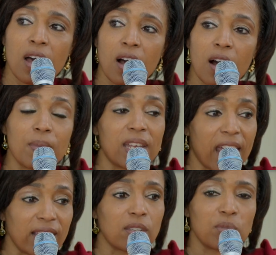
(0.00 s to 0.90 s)
and
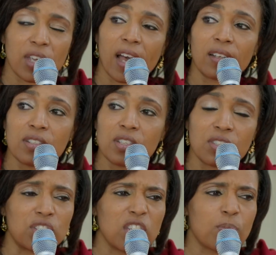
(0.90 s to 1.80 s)
had some
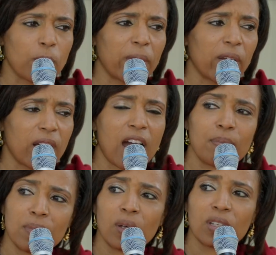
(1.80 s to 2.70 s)
challenges, and she'd prepare a
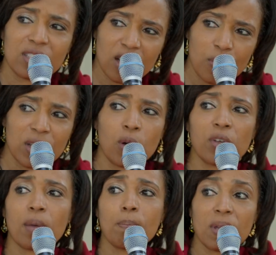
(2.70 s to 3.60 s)
hot meal and tell me, go
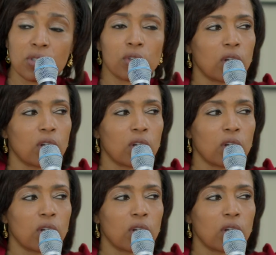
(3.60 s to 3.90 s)
get Mr.